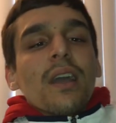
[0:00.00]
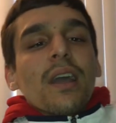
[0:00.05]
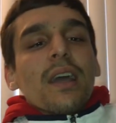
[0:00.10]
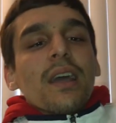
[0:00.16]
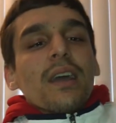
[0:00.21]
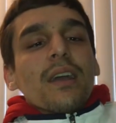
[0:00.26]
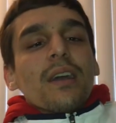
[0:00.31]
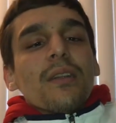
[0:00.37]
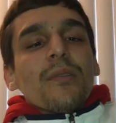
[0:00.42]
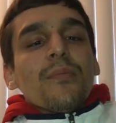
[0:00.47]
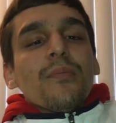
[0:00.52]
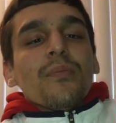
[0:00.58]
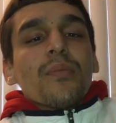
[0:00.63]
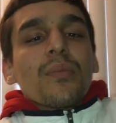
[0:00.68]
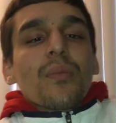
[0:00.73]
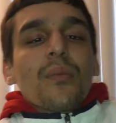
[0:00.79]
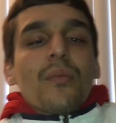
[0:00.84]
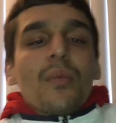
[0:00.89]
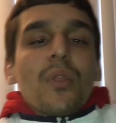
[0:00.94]
And
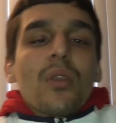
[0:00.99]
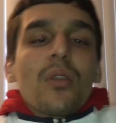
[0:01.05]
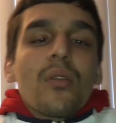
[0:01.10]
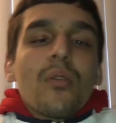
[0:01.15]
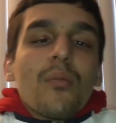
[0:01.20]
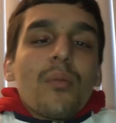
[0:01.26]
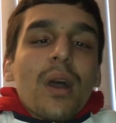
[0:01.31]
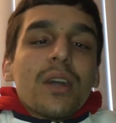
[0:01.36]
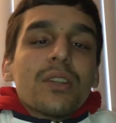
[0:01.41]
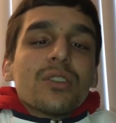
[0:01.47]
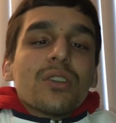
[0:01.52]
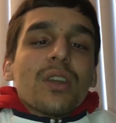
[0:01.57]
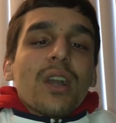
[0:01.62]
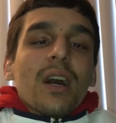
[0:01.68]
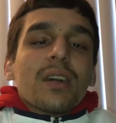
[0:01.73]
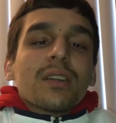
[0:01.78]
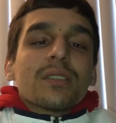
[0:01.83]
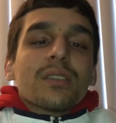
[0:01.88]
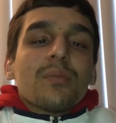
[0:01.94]
mind you
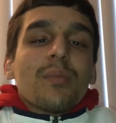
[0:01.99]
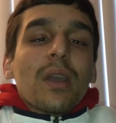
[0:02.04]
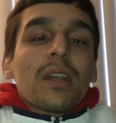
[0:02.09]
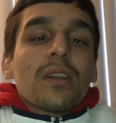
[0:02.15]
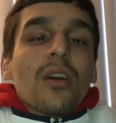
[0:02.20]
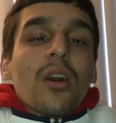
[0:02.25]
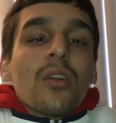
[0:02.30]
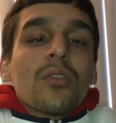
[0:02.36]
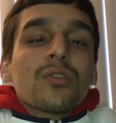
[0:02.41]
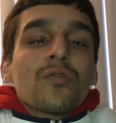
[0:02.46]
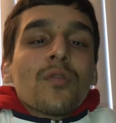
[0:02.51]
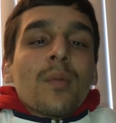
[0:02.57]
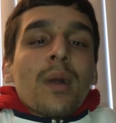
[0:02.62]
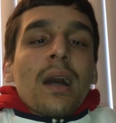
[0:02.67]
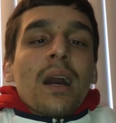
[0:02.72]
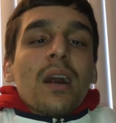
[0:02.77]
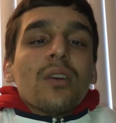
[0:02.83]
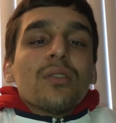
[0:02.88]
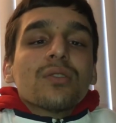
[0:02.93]
guys, the McDonald's from
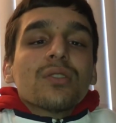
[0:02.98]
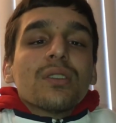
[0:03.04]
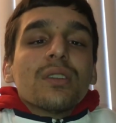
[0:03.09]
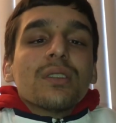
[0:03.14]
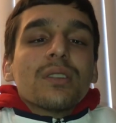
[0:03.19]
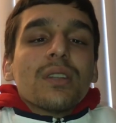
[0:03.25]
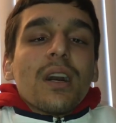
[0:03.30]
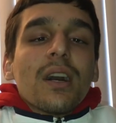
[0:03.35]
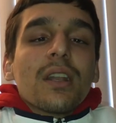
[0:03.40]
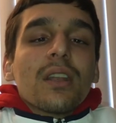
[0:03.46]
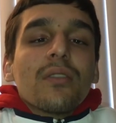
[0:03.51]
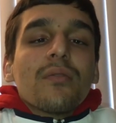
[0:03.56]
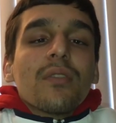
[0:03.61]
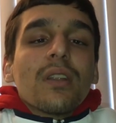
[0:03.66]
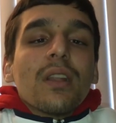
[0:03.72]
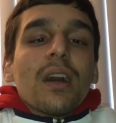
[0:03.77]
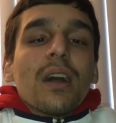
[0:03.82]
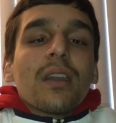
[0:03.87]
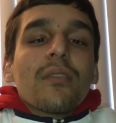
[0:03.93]
my house is not
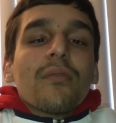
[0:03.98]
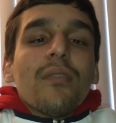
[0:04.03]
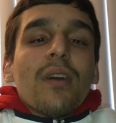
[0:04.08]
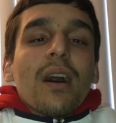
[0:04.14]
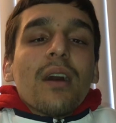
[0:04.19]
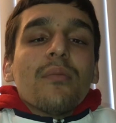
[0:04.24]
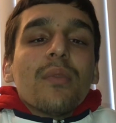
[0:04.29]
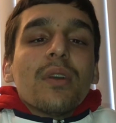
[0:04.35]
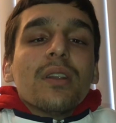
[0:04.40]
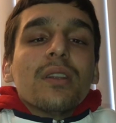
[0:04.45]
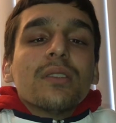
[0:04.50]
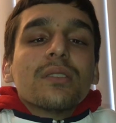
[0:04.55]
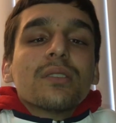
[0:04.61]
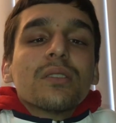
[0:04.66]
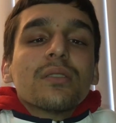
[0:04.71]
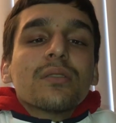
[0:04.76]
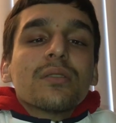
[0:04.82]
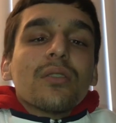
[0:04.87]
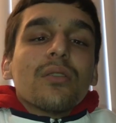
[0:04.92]
even like 5
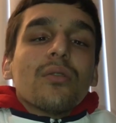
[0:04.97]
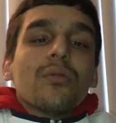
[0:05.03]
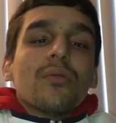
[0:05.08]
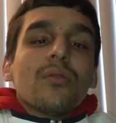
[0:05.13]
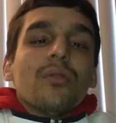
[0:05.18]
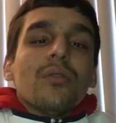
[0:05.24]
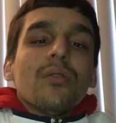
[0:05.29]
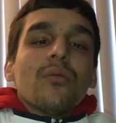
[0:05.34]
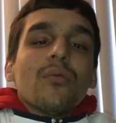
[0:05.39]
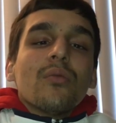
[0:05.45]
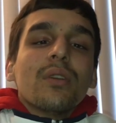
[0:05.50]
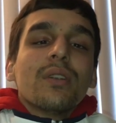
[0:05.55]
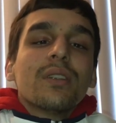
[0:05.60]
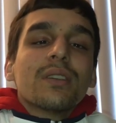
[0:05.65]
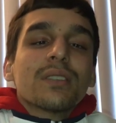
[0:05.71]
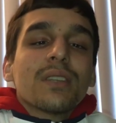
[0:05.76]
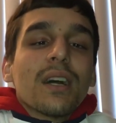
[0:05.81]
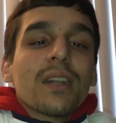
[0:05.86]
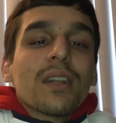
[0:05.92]
minutes. So we
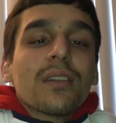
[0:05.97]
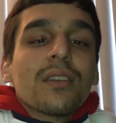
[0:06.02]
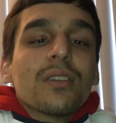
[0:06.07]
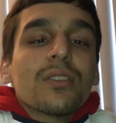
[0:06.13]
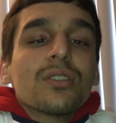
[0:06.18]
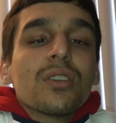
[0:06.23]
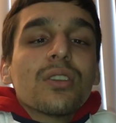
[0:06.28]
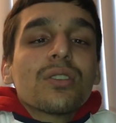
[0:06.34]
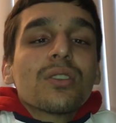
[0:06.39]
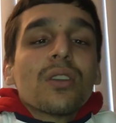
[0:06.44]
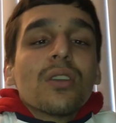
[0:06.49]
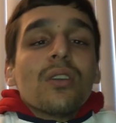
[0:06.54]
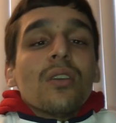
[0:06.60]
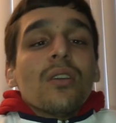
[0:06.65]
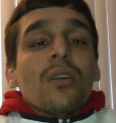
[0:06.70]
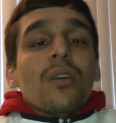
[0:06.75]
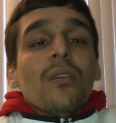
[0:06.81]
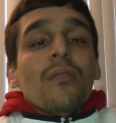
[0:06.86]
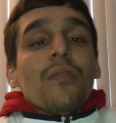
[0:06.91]
decided to just
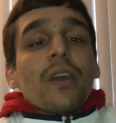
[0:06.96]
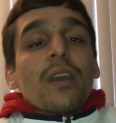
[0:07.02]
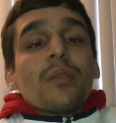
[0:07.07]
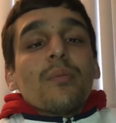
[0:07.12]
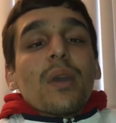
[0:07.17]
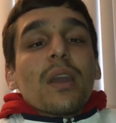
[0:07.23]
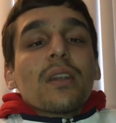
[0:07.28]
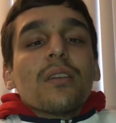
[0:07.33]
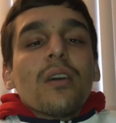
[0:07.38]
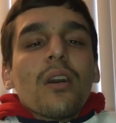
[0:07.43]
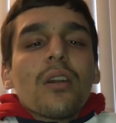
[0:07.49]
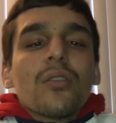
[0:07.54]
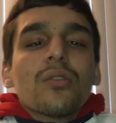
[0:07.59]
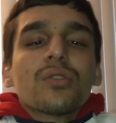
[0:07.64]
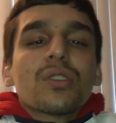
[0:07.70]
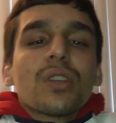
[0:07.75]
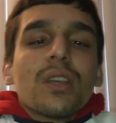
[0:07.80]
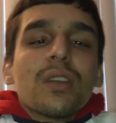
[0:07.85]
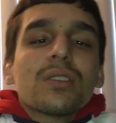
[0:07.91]
fade
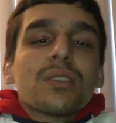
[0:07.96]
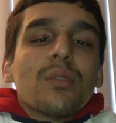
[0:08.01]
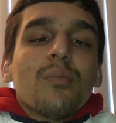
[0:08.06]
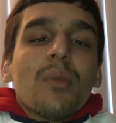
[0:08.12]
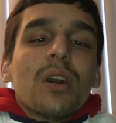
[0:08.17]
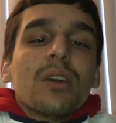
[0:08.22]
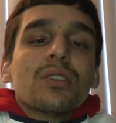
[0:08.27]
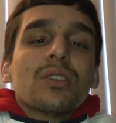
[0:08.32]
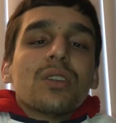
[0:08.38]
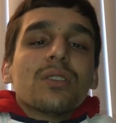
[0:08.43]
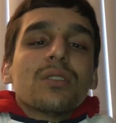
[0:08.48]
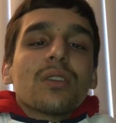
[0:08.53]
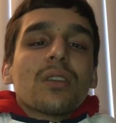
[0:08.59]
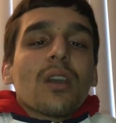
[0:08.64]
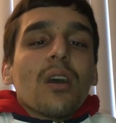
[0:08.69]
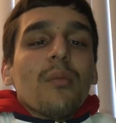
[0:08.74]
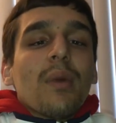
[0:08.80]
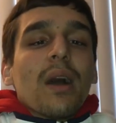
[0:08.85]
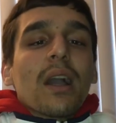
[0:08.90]
McDonald's, get some munchies,
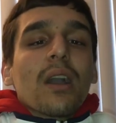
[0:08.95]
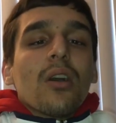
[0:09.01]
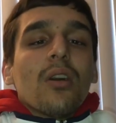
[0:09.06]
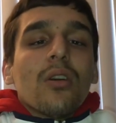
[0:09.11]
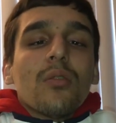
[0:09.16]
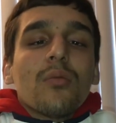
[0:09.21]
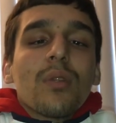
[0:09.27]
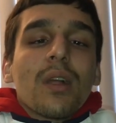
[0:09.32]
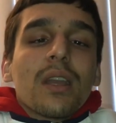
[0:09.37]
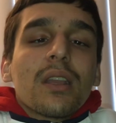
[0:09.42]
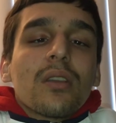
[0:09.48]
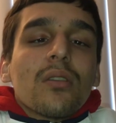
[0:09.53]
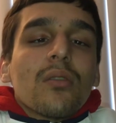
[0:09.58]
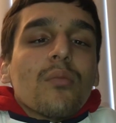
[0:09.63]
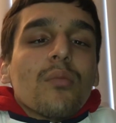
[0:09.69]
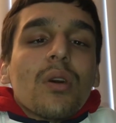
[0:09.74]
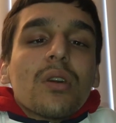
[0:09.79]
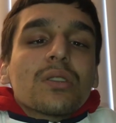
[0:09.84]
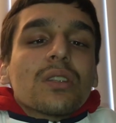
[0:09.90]
and come back home like
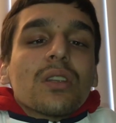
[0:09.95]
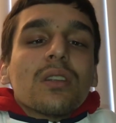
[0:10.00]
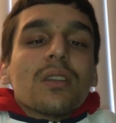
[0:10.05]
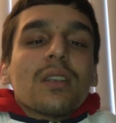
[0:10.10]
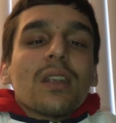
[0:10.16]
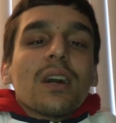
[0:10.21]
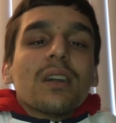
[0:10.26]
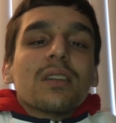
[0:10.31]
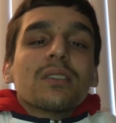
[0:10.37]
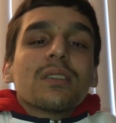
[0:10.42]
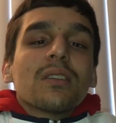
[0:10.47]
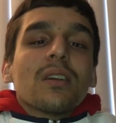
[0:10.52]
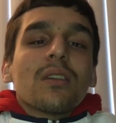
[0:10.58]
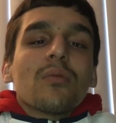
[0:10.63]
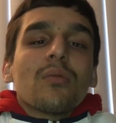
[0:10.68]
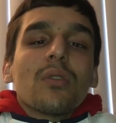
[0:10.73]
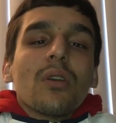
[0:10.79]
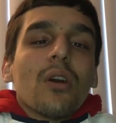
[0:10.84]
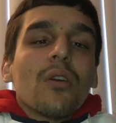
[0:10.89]
most of the nights.
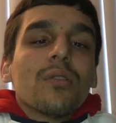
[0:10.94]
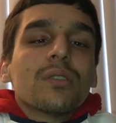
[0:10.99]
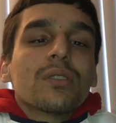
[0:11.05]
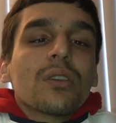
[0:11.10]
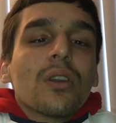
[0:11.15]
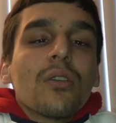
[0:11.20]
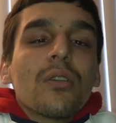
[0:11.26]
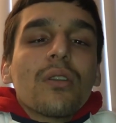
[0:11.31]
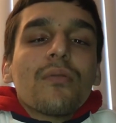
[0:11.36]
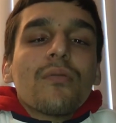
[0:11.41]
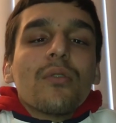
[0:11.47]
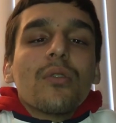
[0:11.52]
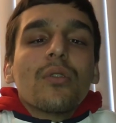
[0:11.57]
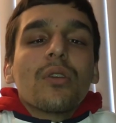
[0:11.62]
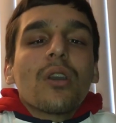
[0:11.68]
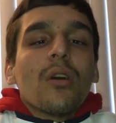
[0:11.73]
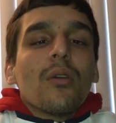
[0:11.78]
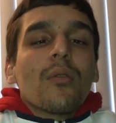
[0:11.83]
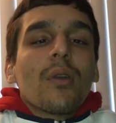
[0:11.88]
Like, we always go get
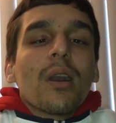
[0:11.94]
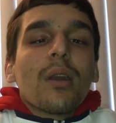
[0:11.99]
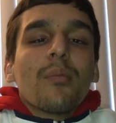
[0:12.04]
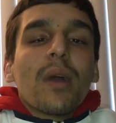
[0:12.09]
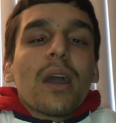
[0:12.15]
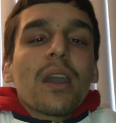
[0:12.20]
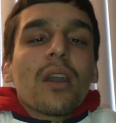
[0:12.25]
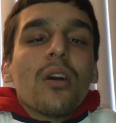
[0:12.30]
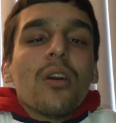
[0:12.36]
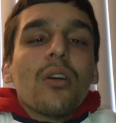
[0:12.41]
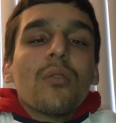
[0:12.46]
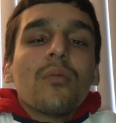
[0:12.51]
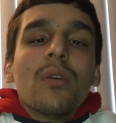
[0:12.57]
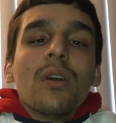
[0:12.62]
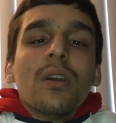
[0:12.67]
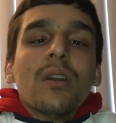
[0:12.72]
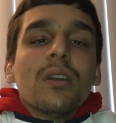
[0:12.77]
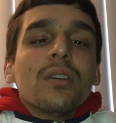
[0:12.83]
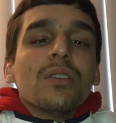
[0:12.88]
food, go right back home,
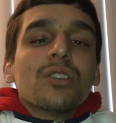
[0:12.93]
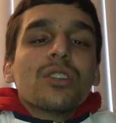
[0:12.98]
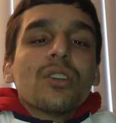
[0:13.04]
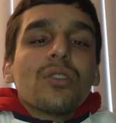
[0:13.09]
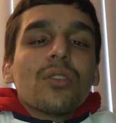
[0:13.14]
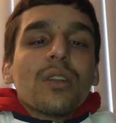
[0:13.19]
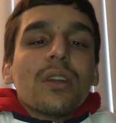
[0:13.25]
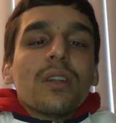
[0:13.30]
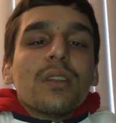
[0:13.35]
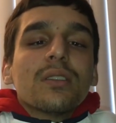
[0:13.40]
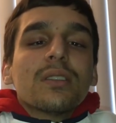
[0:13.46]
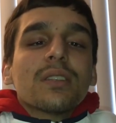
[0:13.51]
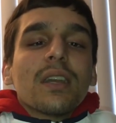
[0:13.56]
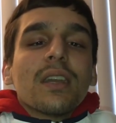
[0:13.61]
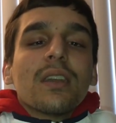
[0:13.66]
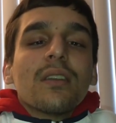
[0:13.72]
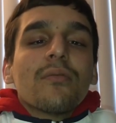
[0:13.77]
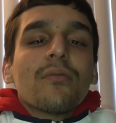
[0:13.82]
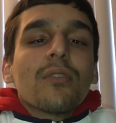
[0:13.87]
chill in,
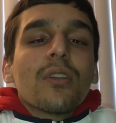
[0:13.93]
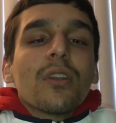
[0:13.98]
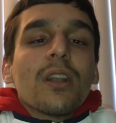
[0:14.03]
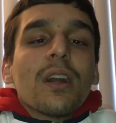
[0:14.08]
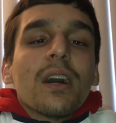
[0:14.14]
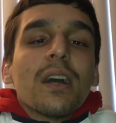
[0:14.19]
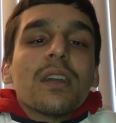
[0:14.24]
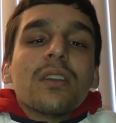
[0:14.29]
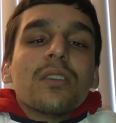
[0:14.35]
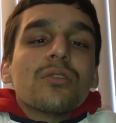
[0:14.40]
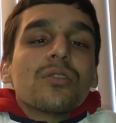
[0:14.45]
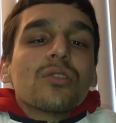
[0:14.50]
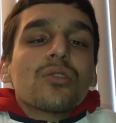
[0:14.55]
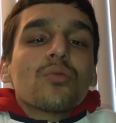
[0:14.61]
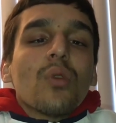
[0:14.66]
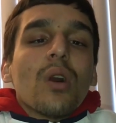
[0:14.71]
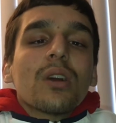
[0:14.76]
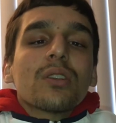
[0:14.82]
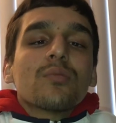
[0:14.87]
stay in for the night, and
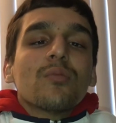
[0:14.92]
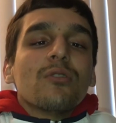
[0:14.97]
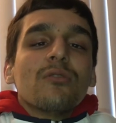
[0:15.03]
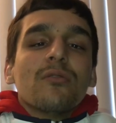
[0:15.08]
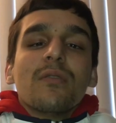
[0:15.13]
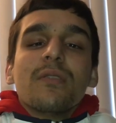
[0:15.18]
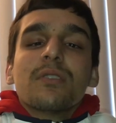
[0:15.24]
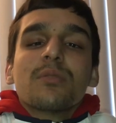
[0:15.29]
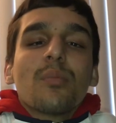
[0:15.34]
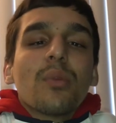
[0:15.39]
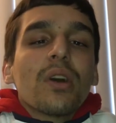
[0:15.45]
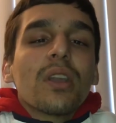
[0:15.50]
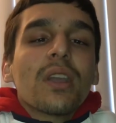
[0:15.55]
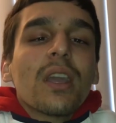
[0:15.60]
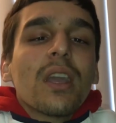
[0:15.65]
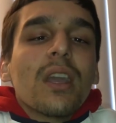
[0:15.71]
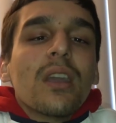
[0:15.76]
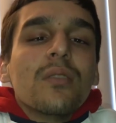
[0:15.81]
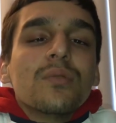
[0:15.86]
just watch movies, play
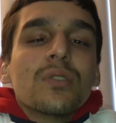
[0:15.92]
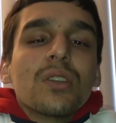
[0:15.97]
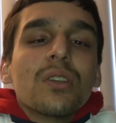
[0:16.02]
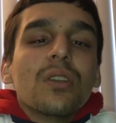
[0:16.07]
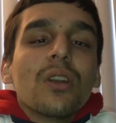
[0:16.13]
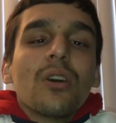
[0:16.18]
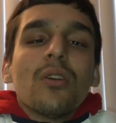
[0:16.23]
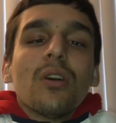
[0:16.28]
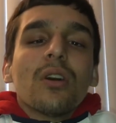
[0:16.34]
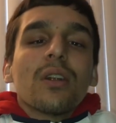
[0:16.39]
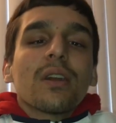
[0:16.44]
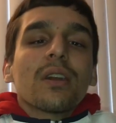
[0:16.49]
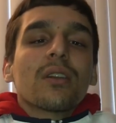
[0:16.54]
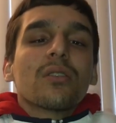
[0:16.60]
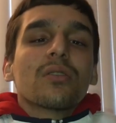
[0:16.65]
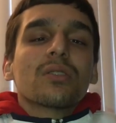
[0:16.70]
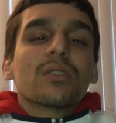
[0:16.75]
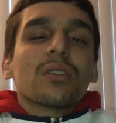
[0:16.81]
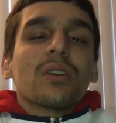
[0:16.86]
games, you know, all that
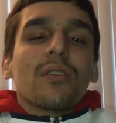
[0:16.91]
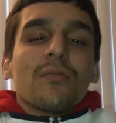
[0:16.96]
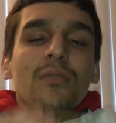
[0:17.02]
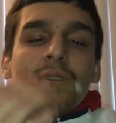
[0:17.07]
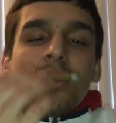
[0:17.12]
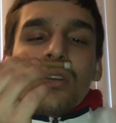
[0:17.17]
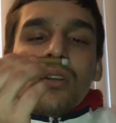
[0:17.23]
good stuff.